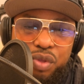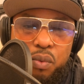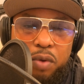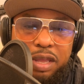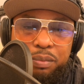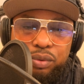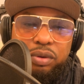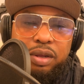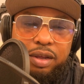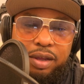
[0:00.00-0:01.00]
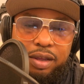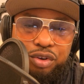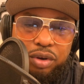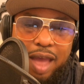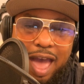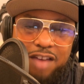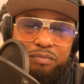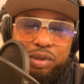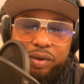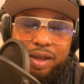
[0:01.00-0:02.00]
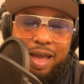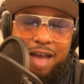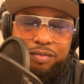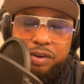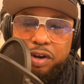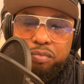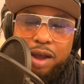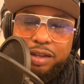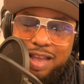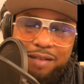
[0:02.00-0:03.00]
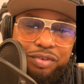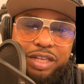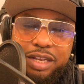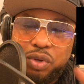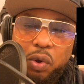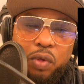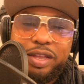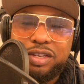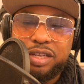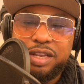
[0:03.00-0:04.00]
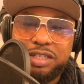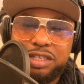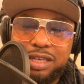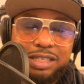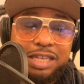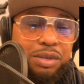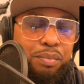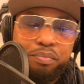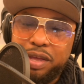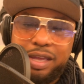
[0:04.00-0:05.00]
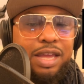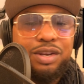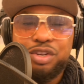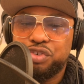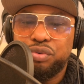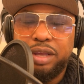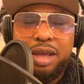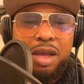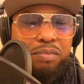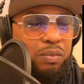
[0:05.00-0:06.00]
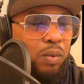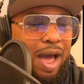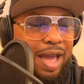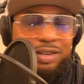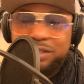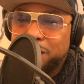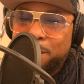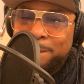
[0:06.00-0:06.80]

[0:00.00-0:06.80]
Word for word: where people have milk, have dairy products, have cheese, all these things. It's, it's a big industry. But why is it